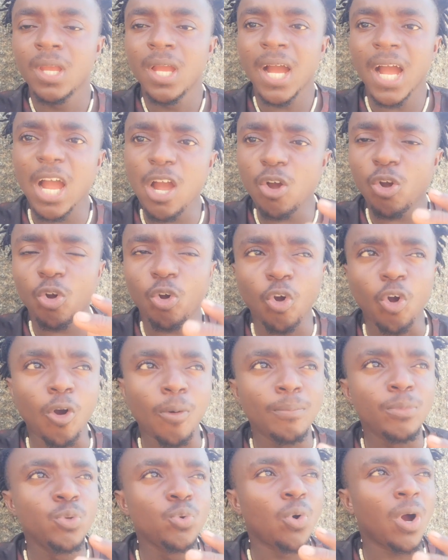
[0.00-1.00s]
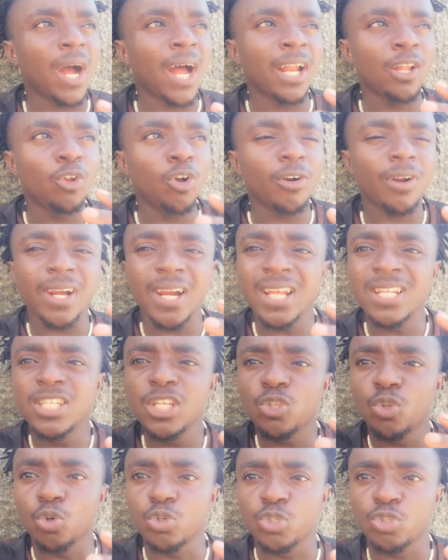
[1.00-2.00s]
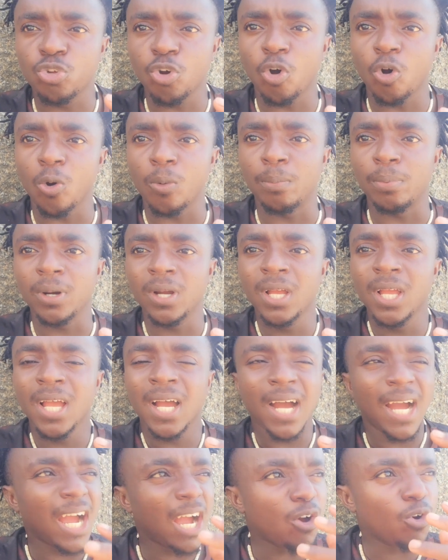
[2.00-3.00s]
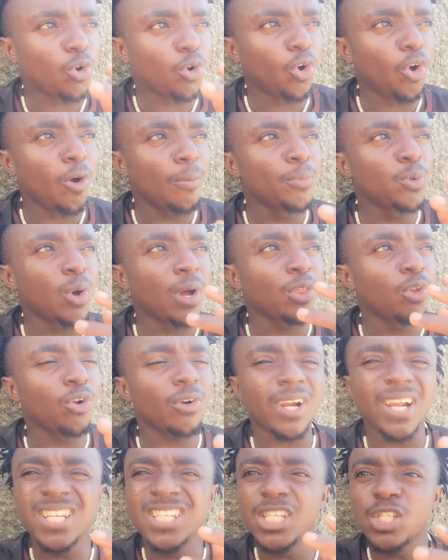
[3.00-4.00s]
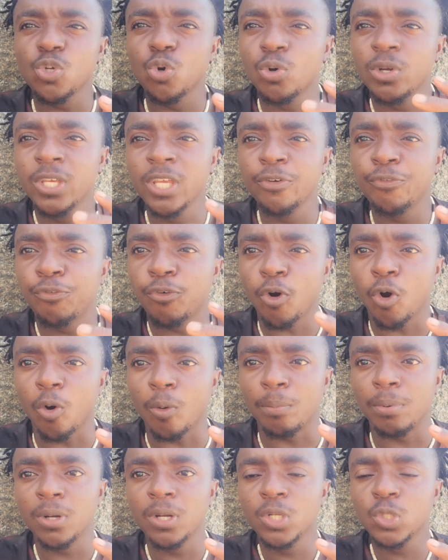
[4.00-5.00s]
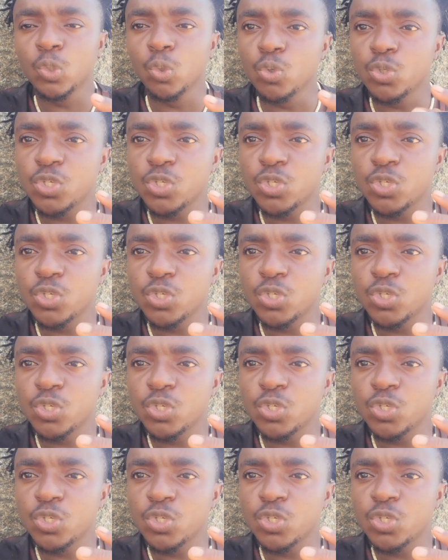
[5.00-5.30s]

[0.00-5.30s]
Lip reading: How come you are not ready to stop? How come you are not ready to give up to